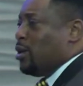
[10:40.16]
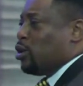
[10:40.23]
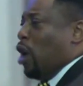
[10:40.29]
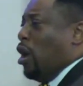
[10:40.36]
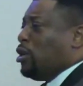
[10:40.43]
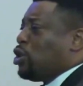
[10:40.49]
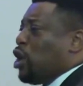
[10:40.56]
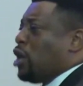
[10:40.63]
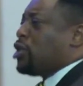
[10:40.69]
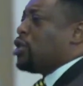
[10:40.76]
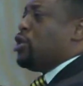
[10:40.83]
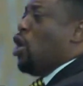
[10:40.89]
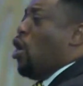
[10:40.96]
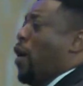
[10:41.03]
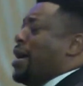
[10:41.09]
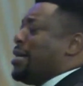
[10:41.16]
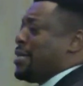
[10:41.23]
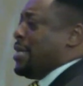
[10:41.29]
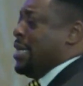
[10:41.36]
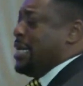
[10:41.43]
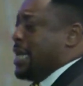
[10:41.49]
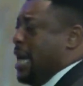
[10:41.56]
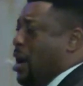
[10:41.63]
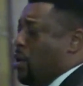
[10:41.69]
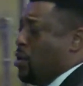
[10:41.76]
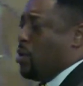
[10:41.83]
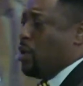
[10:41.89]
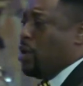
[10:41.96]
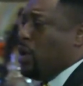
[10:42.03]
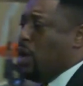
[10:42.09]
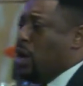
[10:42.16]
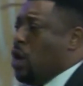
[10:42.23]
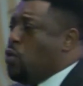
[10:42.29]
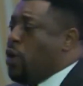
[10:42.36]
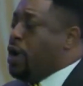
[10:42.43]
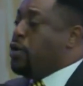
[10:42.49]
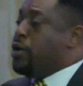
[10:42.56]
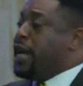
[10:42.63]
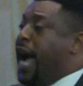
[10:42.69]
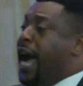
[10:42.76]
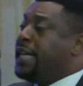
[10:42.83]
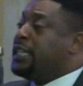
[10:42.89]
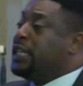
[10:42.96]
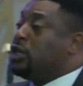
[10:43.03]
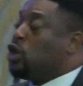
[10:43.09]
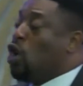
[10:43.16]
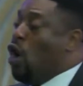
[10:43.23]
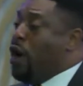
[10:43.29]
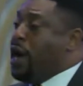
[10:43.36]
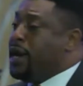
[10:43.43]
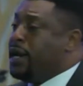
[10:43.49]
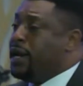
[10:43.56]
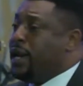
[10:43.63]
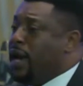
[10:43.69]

Don't just know and sit down. We unite in going.